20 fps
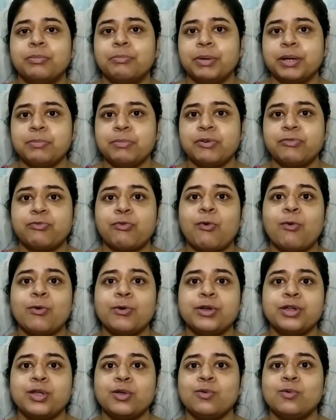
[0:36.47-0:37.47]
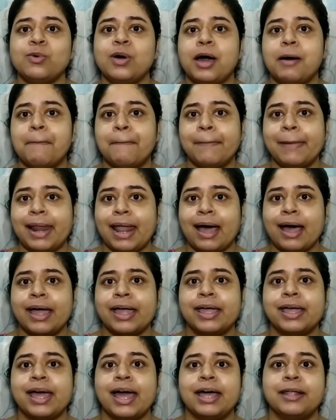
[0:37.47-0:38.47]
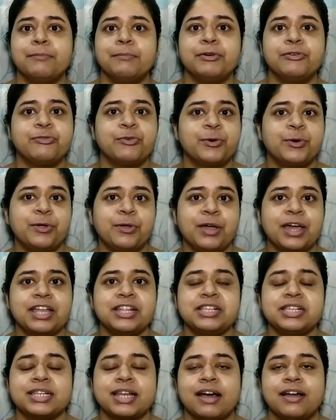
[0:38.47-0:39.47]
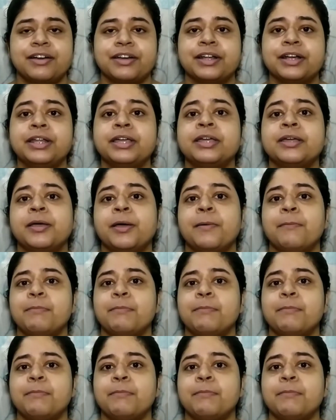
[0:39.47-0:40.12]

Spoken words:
But before you apply and before you get started,